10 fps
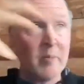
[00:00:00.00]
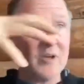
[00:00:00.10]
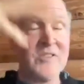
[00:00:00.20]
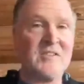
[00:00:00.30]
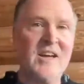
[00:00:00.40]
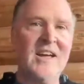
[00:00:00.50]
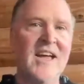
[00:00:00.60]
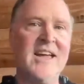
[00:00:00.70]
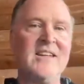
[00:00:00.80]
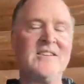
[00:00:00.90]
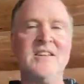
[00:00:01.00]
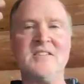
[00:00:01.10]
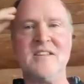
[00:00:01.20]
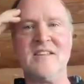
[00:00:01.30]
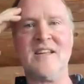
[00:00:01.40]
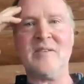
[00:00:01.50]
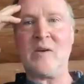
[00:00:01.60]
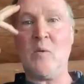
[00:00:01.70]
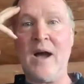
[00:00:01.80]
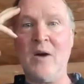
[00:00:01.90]
about this? And I'm
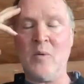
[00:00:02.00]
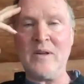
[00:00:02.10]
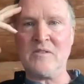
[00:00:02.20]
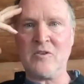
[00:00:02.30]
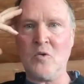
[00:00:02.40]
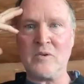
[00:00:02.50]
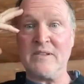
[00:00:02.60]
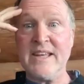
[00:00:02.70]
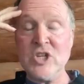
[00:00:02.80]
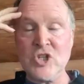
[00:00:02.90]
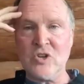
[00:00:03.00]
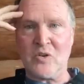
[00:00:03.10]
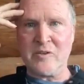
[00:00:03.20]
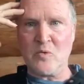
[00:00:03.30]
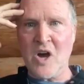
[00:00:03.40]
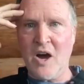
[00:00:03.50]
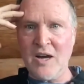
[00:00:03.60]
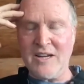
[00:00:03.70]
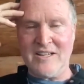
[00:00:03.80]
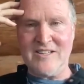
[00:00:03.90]
like, wow, what's so relational, so
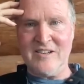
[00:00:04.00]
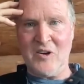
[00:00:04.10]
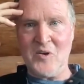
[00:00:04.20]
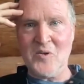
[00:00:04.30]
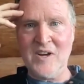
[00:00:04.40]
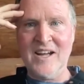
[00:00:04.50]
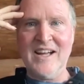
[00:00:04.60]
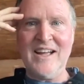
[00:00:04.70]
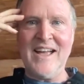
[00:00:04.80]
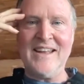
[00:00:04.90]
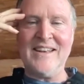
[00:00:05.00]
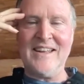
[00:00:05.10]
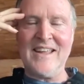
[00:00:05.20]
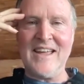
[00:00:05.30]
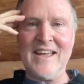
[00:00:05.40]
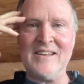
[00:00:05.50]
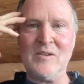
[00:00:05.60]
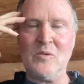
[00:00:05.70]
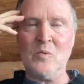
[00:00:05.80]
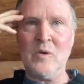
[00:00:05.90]
kind, And
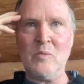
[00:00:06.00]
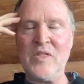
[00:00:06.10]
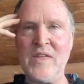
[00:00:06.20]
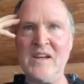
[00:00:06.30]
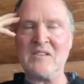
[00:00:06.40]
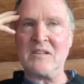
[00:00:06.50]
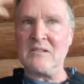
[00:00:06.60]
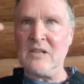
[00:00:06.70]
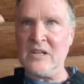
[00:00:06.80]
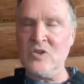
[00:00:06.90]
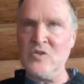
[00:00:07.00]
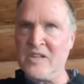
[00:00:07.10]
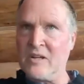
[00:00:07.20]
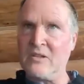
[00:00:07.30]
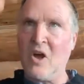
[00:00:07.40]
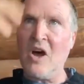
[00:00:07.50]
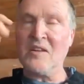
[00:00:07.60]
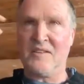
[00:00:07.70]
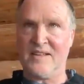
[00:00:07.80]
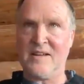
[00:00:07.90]
when we think it's a new set of
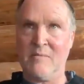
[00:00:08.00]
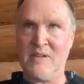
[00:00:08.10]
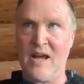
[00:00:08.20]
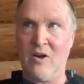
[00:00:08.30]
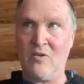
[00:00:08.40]
laws that come down,